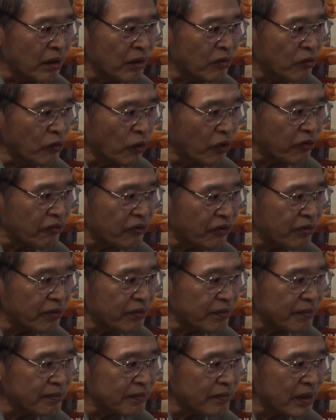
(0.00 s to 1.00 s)
Wolf,
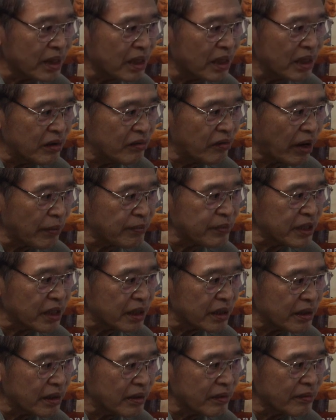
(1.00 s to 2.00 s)
erupted.